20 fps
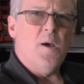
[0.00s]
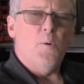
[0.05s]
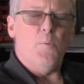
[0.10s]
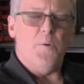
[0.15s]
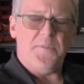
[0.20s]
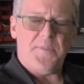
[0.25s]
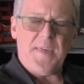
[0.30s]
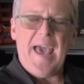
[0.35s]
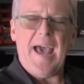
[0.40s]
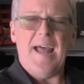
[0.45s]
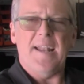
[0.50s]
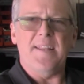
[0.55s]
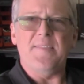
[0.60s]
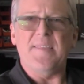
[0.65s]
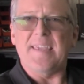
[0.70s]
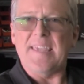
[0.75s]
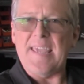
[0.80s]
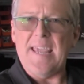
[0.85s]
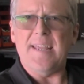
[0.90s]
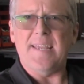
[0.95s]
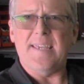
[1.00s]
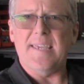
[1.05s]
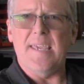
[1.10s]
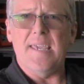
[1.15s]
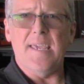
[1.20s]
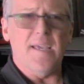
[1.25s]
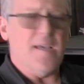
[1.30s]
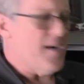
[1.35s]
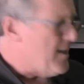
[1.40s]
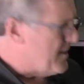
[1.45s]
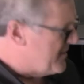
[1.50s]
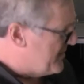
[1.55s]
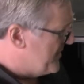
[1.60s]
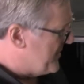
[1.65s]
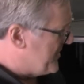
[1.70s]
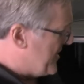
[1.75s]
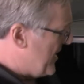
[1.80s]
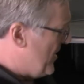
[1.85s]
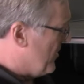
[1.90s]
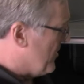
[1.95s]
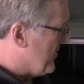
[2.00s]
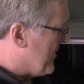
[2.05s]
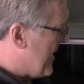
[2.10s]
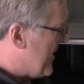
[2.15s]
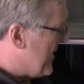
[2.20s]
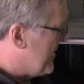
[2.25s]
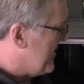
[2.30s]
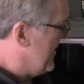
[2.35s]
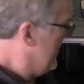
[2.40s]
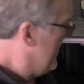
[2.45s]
with adding the Gate King onto the tailgate.